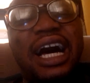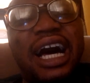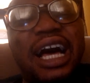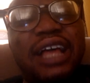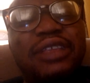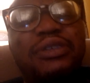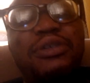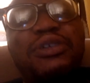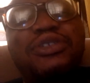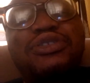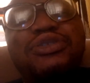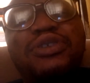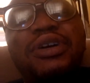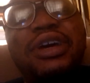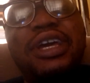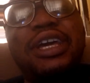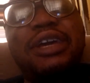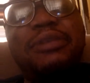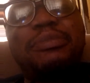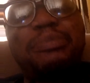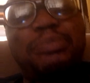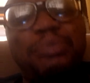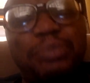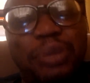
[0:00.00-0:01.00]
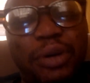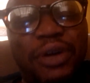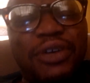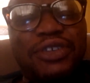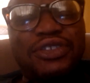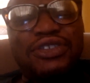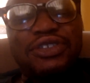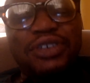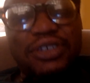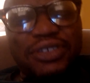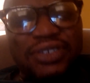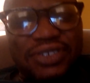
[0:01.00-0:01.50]
and also
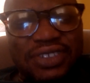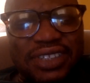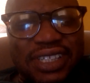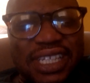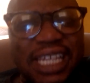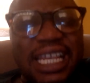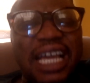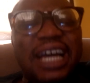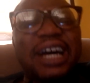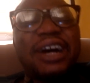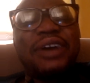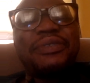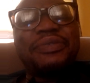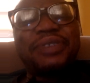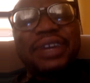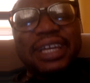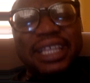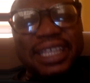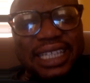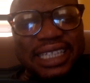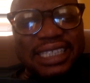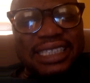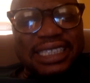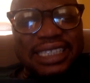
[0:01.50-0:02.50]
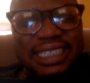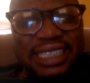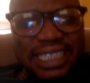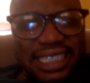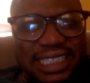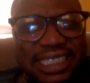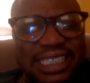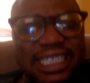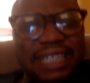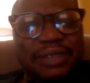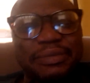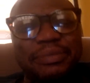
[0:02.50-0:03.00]
impose yourself in the
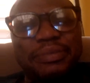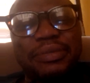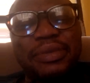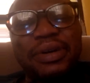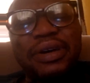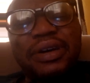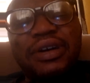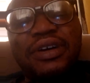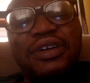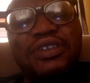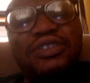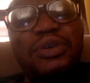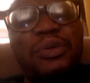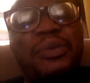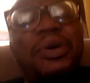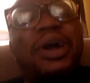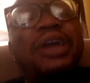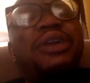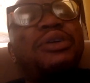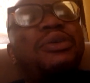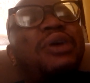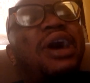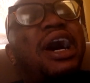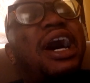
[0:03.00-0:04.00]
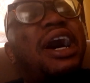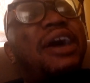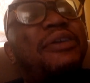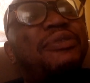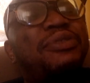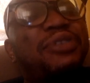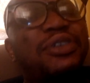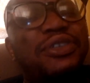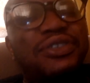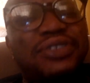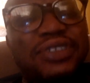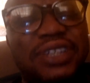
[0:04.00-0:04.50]
system. So when you
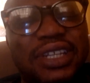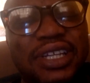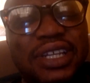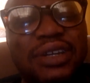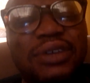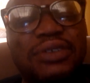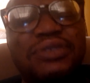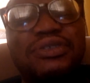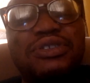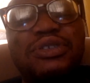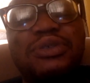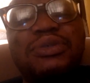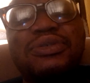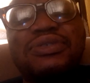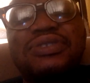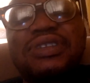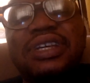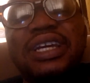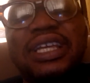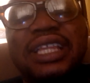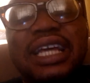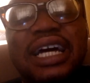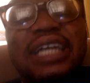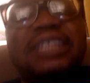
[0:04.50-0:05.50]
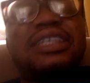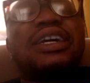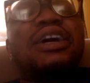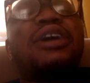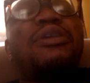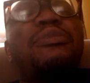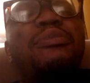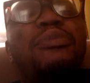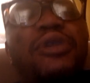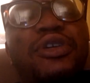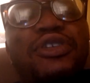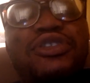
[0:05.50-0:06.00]
have those skills, you see that
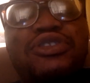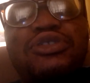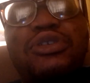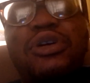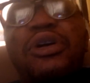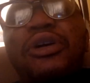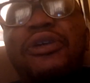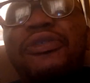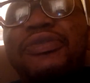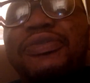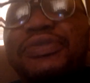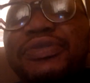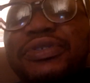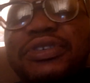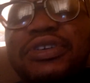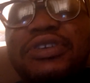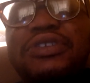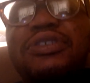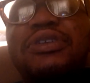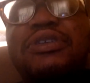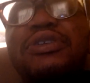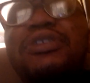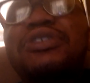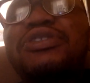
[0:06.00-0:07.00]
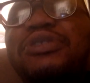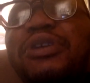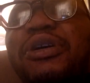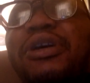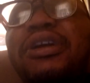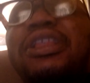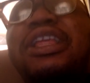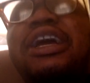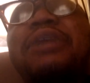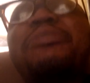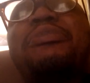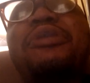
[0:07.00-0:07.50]
most of it's not
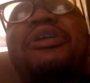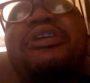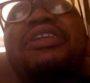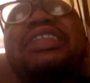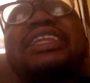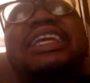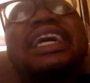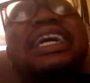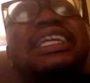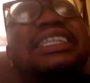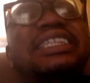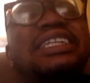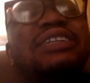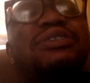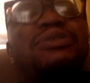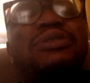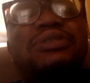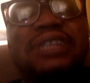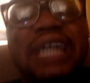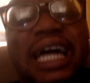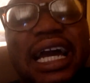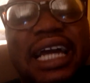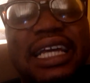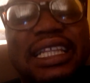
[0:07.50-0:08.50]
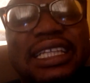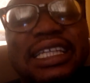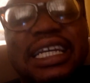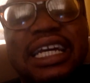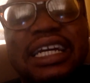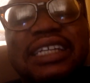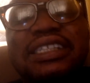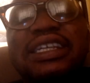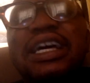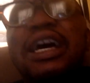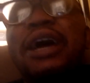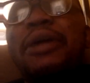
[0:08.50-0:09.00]
all about getting those ideas,